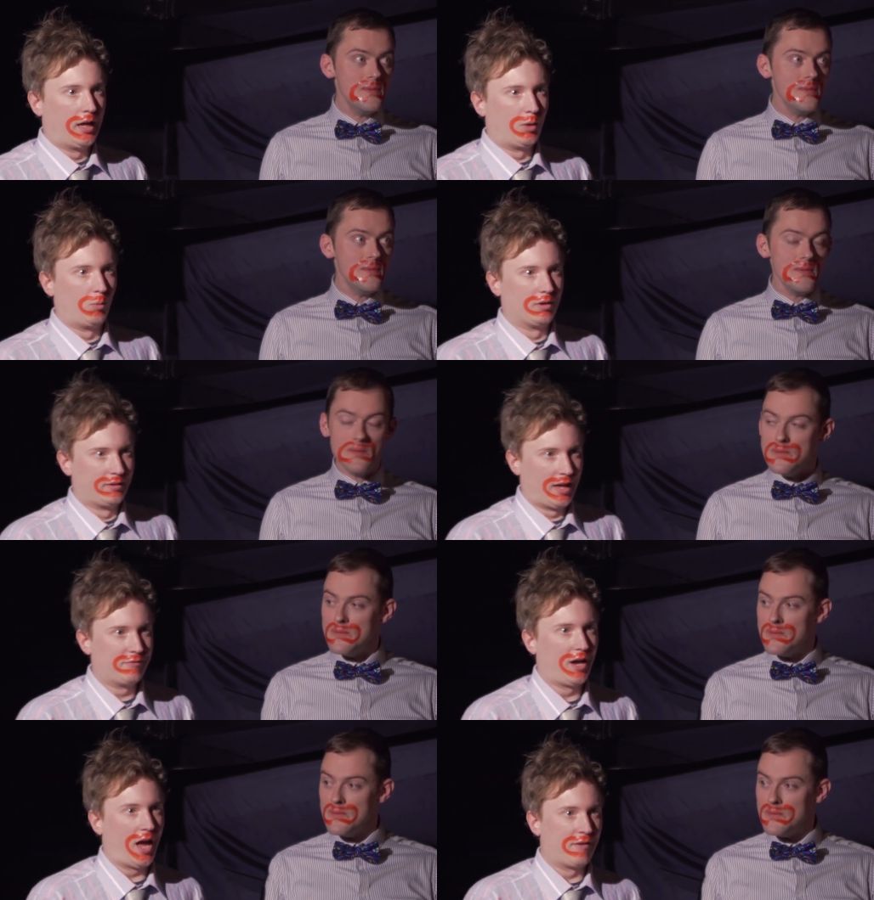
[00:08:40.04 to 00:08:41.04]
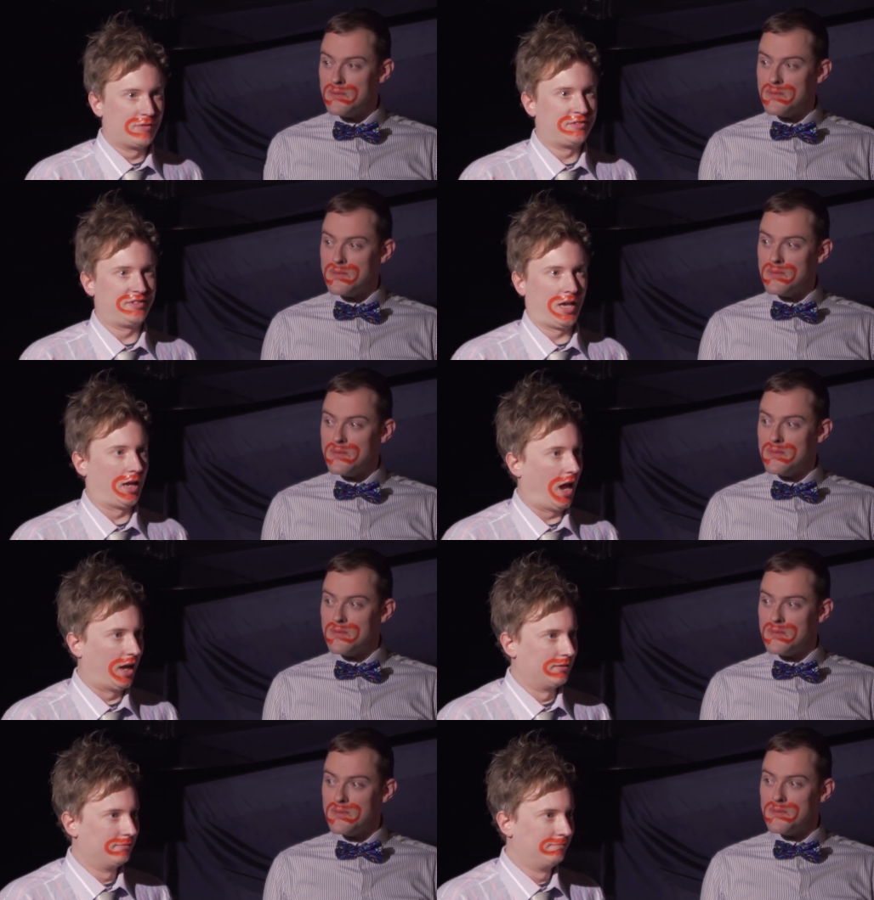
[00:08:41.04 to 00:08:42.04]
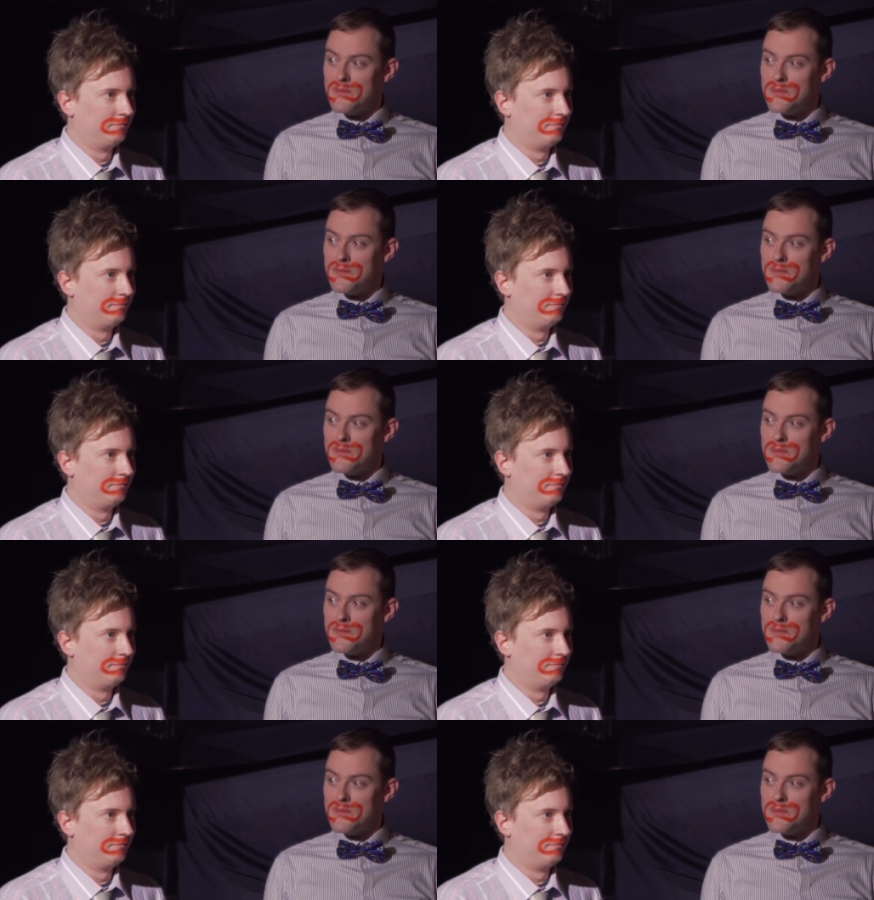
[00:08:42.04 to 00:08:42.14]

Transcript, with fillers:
Speaker 1: he will never ever see again